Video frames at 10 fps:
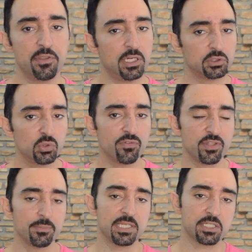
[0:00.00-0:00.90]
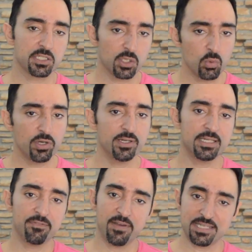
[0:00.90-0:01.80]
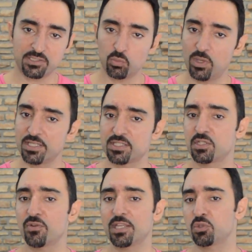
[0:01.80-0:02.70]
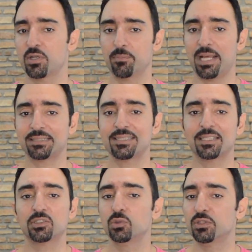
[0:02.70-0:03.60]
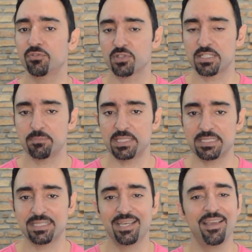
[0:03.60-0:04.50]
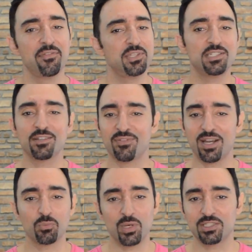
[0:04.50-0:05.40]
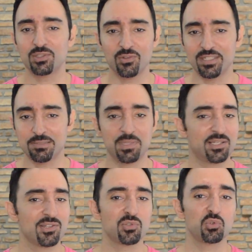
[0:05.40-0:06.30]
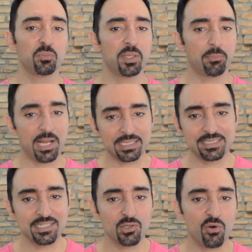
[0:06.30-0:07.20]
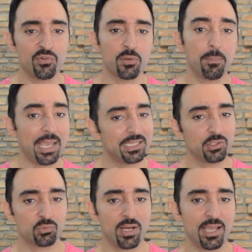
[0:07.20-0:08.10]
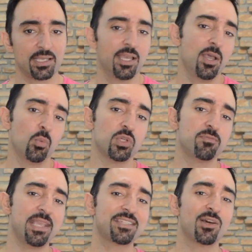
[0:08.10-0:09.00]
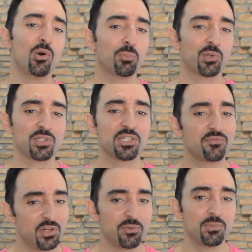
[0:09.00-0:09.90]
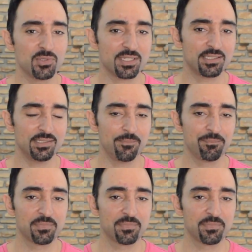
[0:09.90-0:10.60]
There are 2 of them, a slower and a faster one, so that you can practice at 2 different speeds. This is a fun way to do this because you'll be practicing over a backing track, which makes the whole process very musical.